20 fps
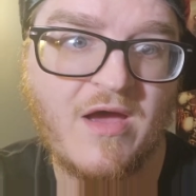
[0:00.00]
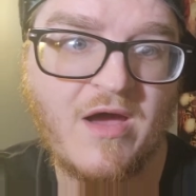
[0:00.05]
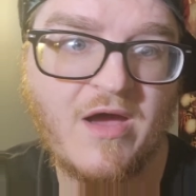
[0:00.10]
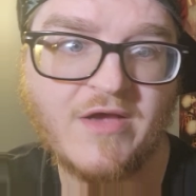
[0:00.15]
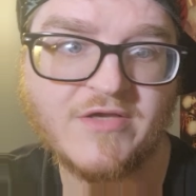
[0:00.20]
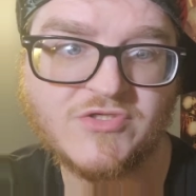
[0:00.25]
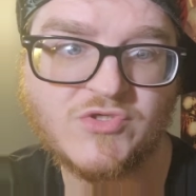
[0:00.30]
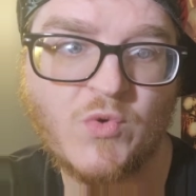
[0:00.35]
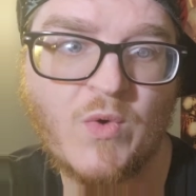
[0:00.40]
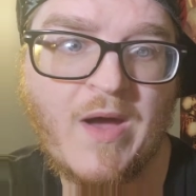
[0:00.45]

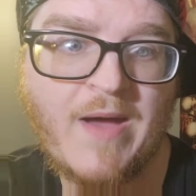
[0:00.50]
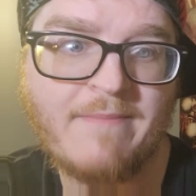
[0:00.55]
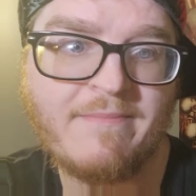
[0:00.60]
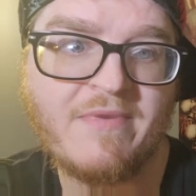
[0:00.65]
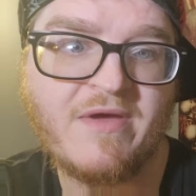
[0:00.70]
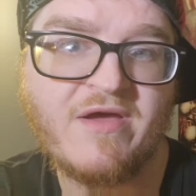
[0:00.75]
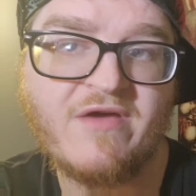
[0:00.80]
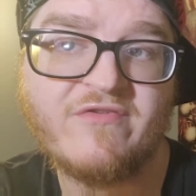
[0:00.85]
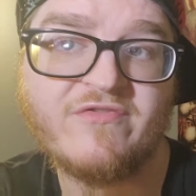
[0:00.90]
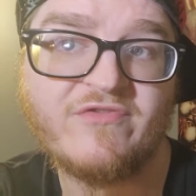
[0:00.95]
swamp,
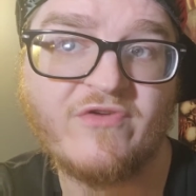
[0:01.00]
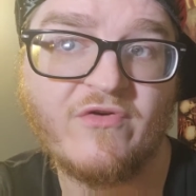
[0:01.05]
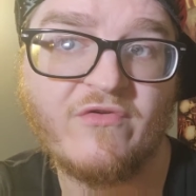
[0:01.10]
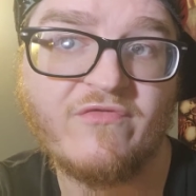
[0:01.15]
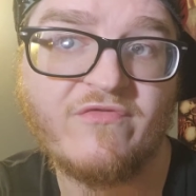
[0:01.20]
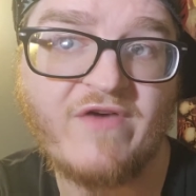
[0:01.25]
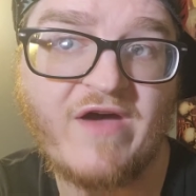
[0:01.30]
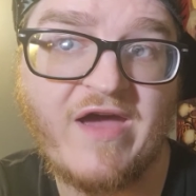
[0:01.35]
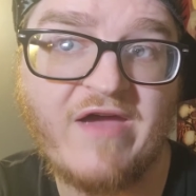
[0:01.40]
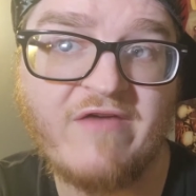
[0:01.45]
so
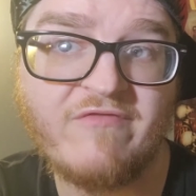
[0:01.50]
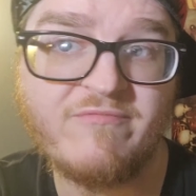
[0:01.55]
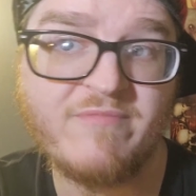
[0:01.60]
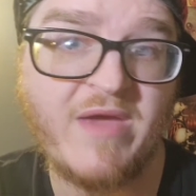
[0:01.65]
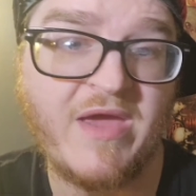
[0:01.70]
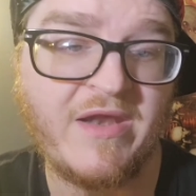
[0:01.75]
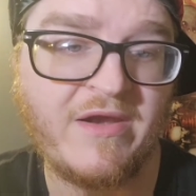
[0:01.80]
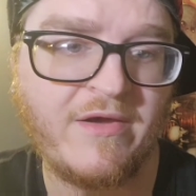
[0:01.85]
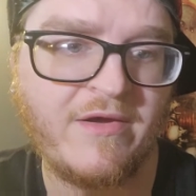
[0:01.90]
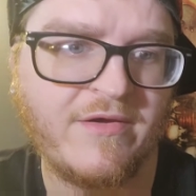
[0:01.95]
5
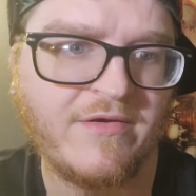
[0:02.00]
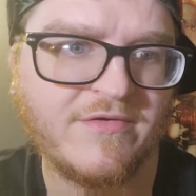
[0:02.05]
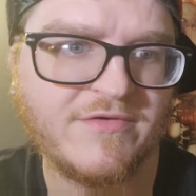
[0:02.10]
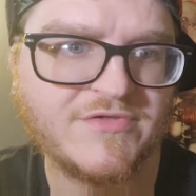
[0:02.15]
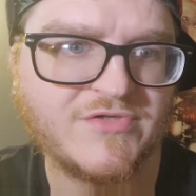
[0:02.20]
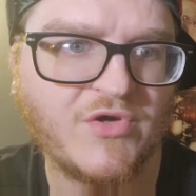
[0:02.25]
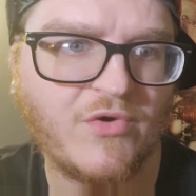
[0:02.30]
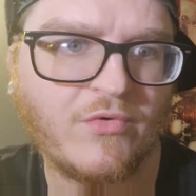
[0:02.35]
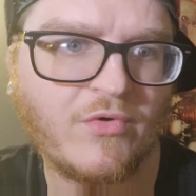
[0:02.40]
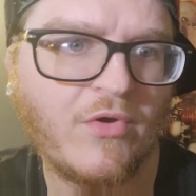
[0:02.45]
mana
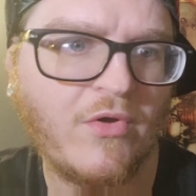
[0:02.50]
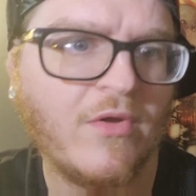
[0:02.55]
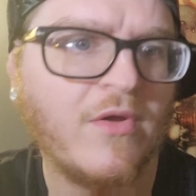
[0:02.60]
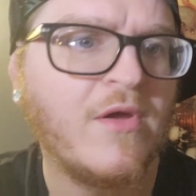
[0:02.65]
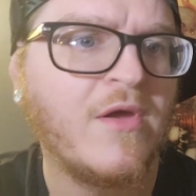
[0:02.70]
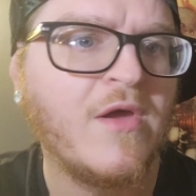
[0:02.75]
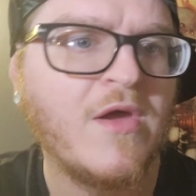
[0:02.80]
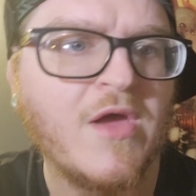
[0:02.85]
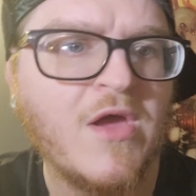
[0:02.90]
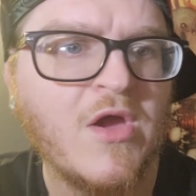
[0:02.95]
total.
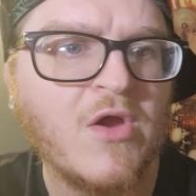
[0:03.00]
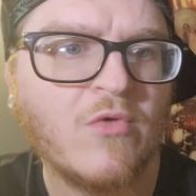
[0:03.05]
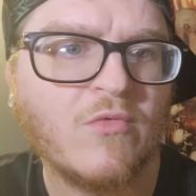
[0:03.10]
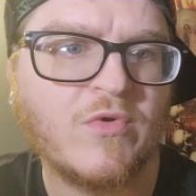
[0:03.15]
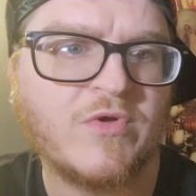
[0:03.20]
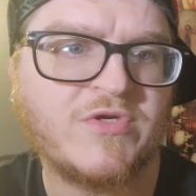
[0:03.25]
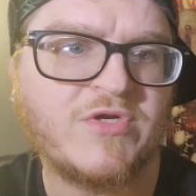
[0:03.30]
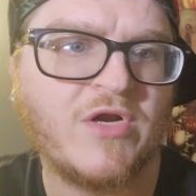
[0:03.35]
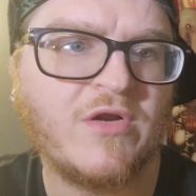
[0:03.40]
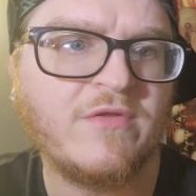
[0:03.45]

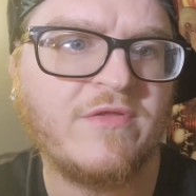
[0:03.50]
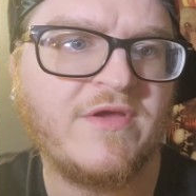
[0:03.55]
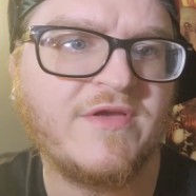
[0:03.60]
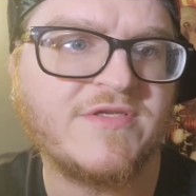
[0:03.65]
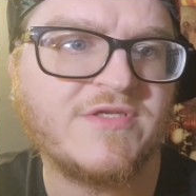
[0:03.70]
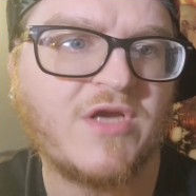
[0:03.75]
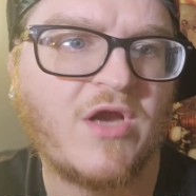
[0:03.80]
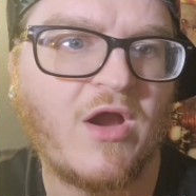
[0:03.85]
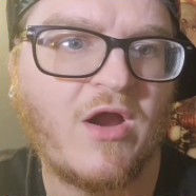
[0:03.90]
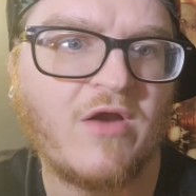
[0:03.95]
Return
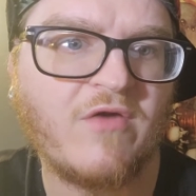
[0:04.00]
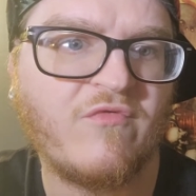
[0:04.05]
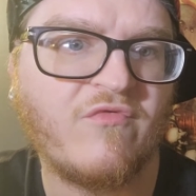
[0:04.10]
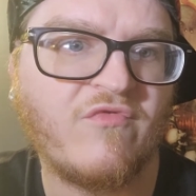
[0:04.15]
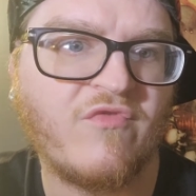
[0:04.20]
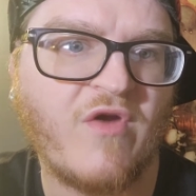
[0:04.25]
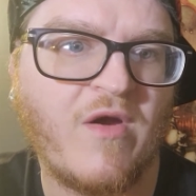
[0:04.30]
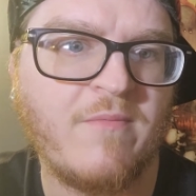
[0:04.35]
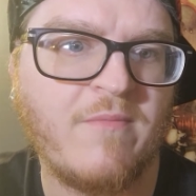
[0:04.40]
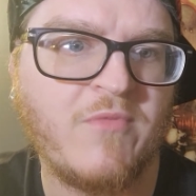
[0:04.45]
this card
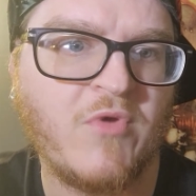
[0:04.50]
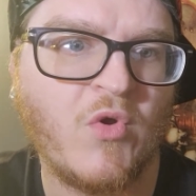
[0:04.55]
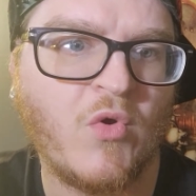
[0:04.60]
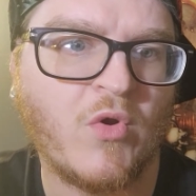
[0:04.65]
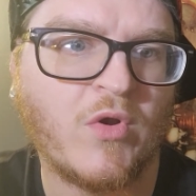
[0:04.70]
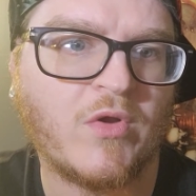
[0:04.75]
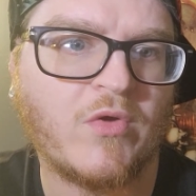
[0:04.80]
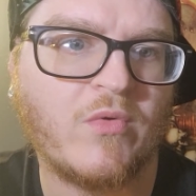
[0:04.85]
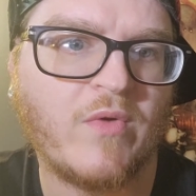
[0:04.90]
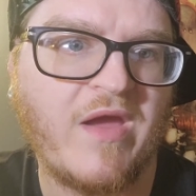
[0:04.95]
from
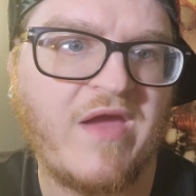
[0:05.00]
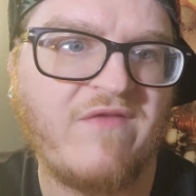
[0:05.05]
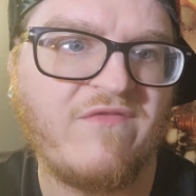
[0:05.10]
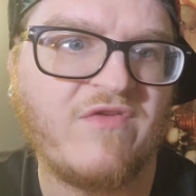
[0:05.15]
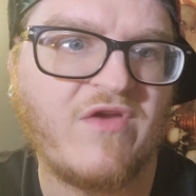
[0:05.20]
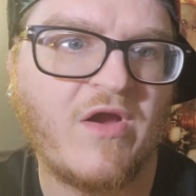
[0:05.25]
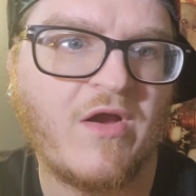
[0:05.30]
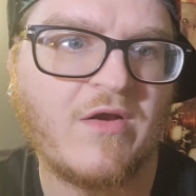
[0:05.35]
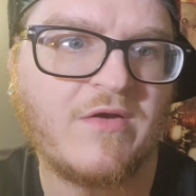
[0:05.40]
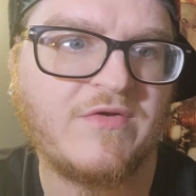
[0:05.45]
your
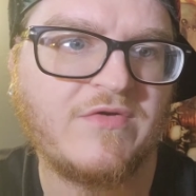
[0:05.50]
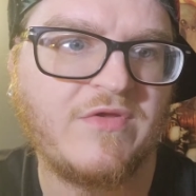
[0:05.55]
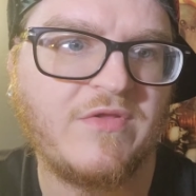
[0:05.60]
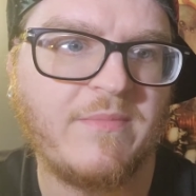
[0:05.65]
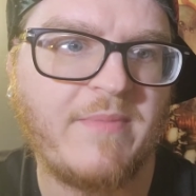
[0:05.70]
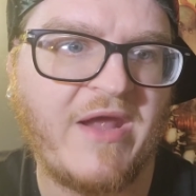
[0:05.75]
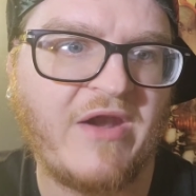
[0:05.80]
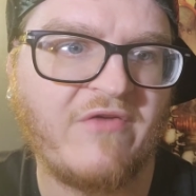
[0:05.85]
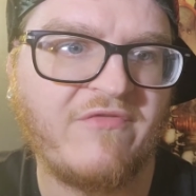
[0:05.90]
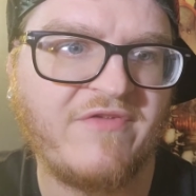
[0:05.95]
graveyard to the
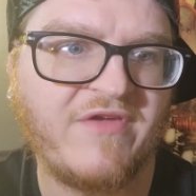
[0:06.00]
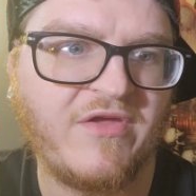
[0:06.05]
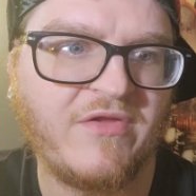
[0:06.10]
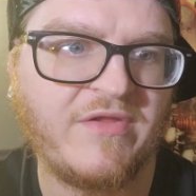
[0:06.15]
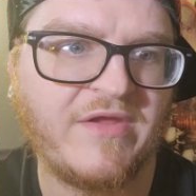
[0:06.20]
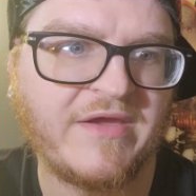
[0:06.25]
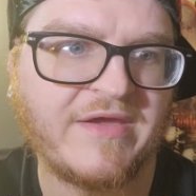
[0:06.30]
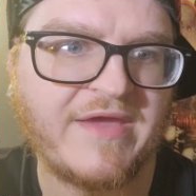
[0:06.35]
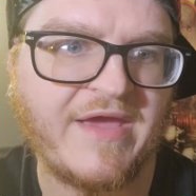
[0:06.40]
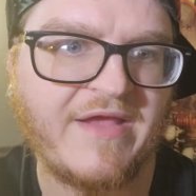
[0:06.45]

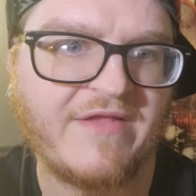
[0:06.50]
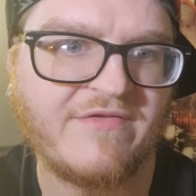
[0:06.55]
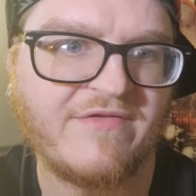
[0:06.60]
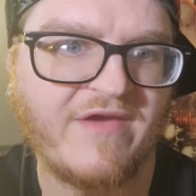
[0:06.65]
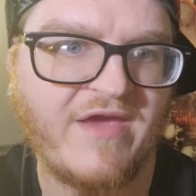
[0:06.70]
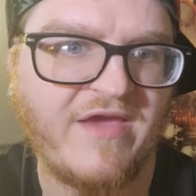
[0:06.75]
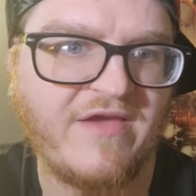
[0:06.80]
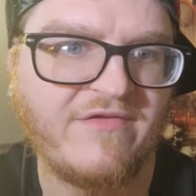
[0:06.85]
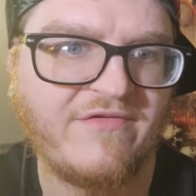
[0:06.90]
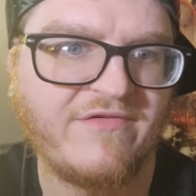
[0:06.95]
battlefield. It gains
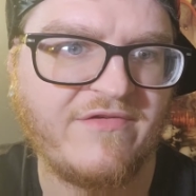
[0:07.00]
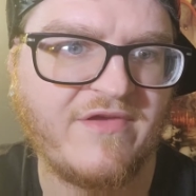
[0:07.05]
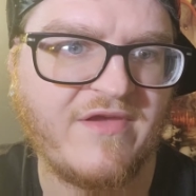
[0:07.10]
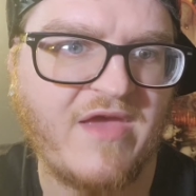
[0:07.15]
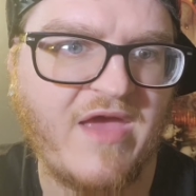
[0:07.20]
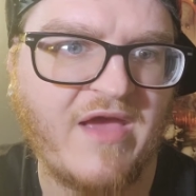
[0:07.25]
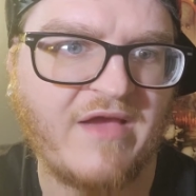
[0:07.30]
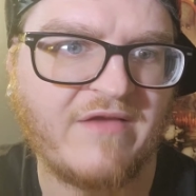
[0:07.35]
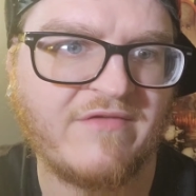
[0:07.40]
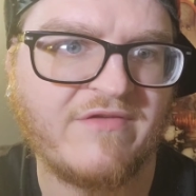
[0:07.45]
haste.
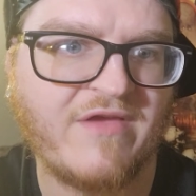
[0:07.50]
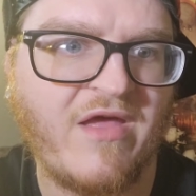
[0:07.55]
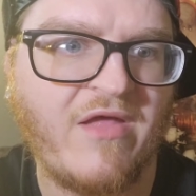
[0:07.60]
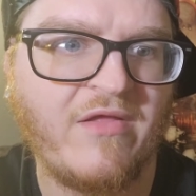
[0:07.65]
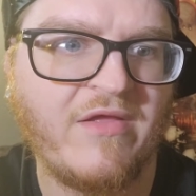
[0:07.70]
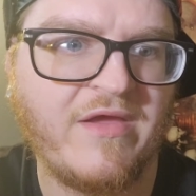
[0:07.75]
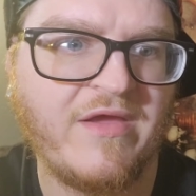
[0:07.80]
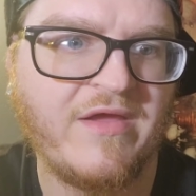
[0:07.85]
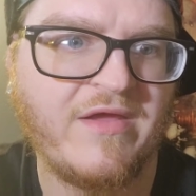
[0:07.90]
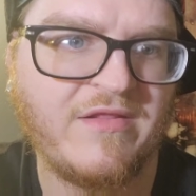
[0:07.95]
Exile
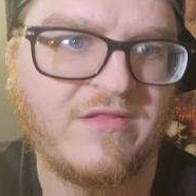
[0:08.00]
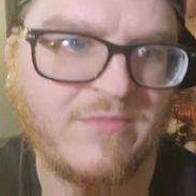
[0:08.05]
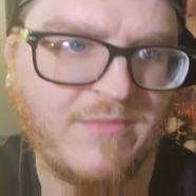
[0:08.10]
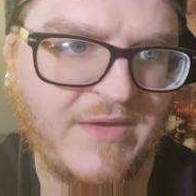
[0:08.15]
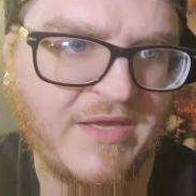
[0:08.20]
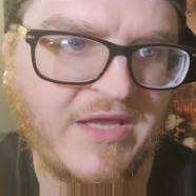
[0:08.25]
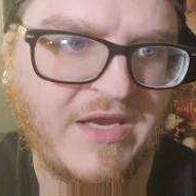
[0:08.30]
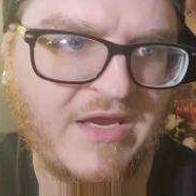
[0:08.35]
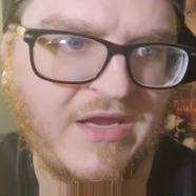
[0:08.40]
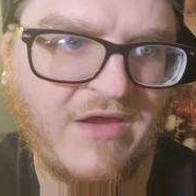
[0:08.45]
it at the
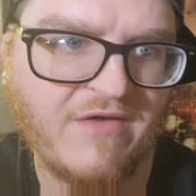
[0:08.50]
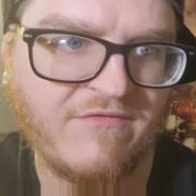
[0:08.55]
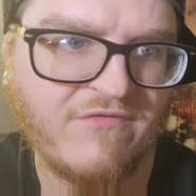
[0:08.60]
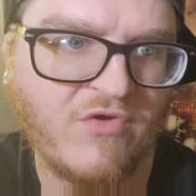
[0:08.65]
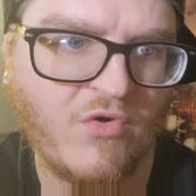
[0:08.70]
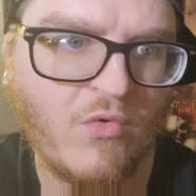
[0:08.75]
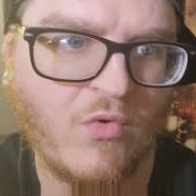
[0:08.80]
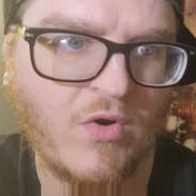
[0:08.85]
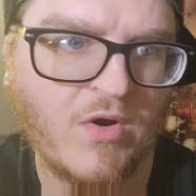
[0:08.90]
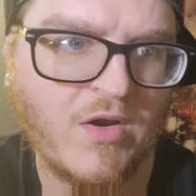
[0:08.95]
beginning of
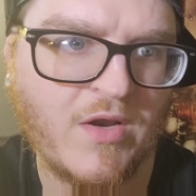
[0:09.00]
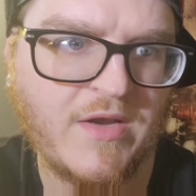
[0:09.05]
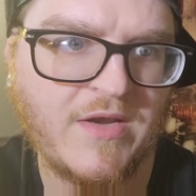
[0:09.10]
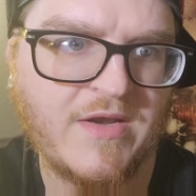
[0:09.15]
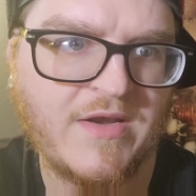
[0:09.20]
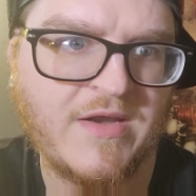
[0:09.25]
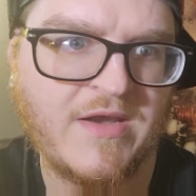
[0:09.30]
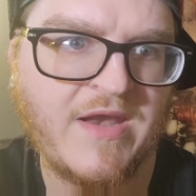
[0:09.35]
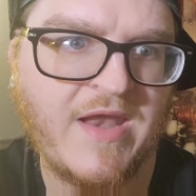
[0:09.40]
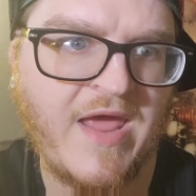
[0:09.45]
your
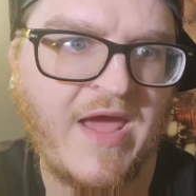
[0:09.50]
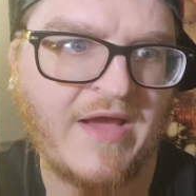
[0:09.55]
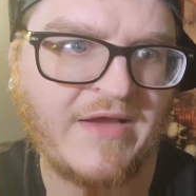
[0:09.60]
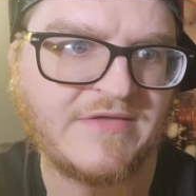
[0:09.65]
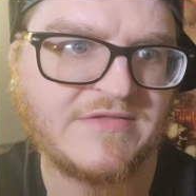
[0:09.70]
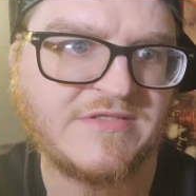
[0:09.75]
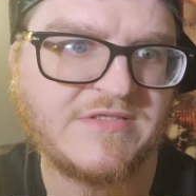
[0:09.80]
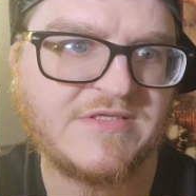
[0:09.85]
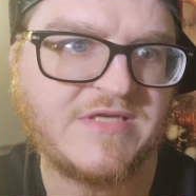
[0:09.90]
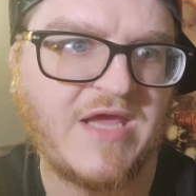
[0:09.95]

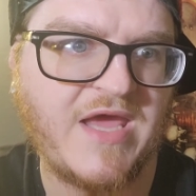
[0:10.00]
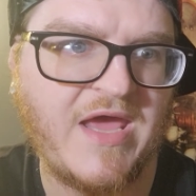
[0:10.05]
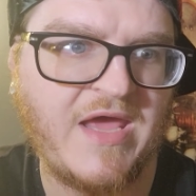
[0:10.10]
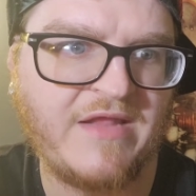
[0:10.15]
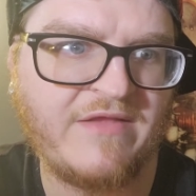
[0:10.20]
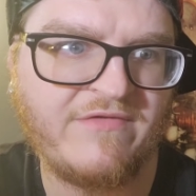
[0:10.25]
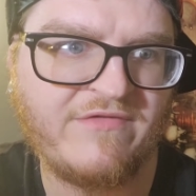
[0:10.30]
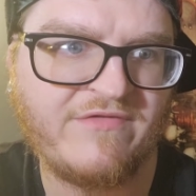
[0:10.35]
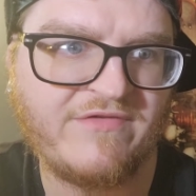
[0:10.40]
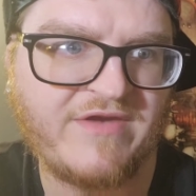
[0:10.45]
next
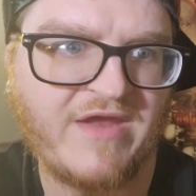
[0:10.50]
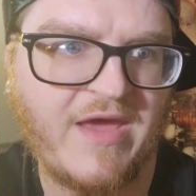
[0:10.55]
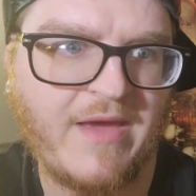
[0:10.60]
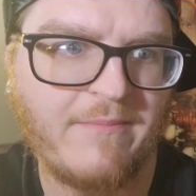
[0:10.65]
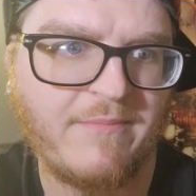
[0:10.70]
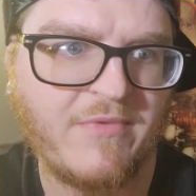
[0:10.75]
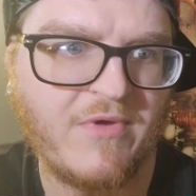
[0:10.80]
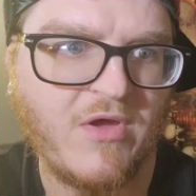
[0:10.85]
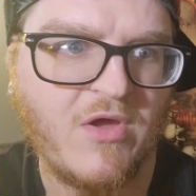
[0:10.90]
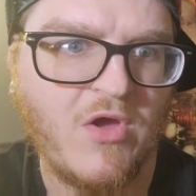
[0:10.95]
end
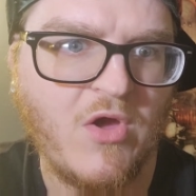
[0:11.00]
step.